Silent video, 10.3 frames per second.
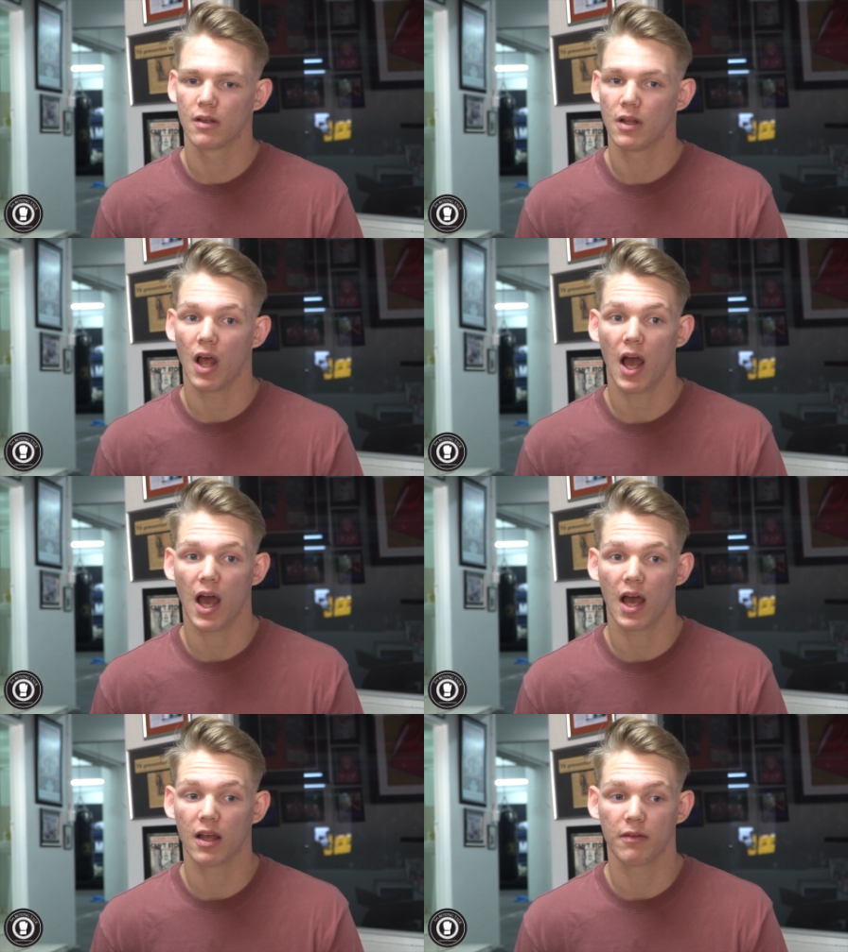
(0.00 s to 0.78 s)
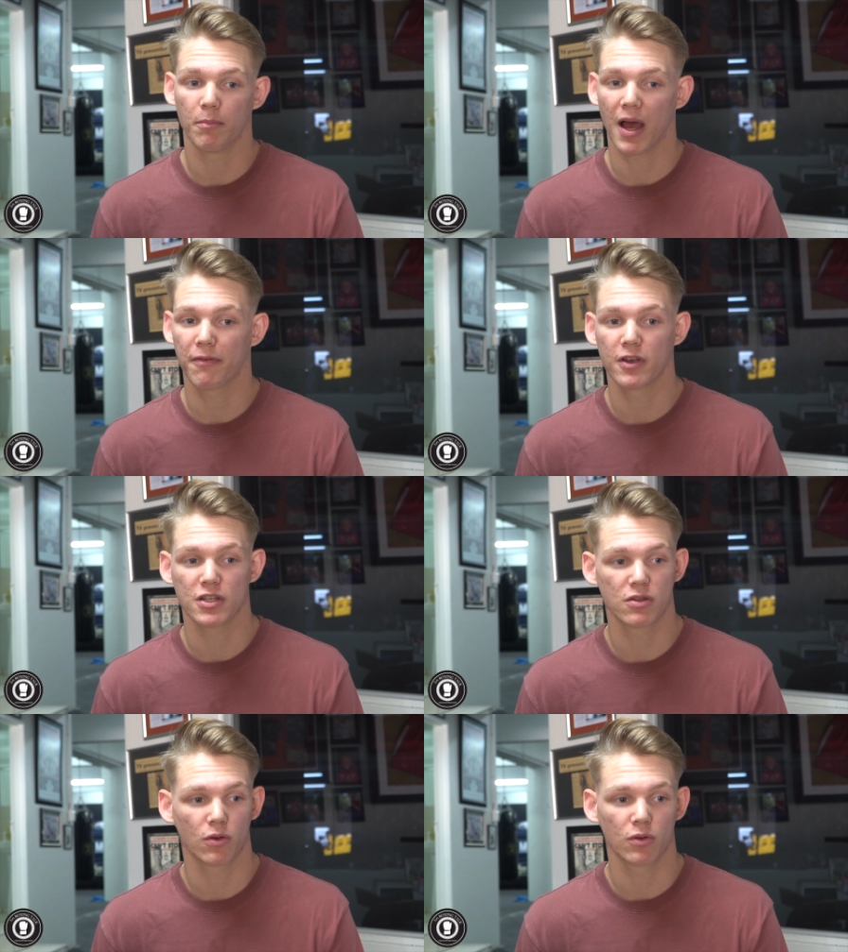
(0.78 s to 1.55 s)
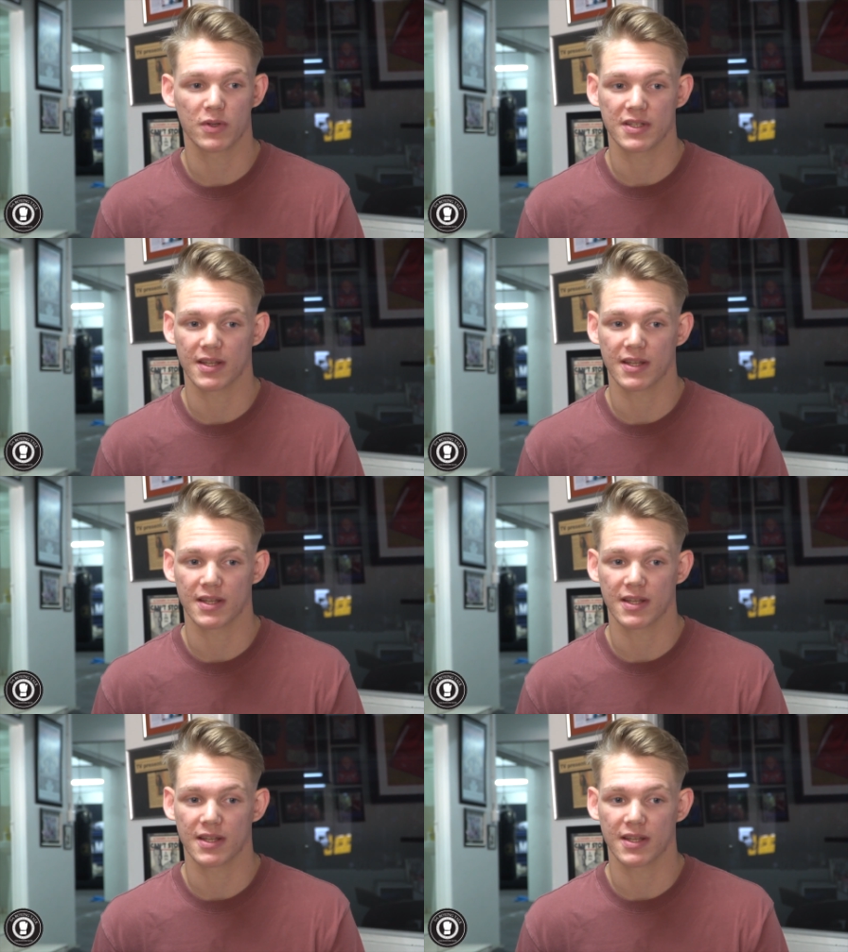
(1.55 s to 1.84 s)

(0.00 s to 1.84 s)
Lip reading: My first thought was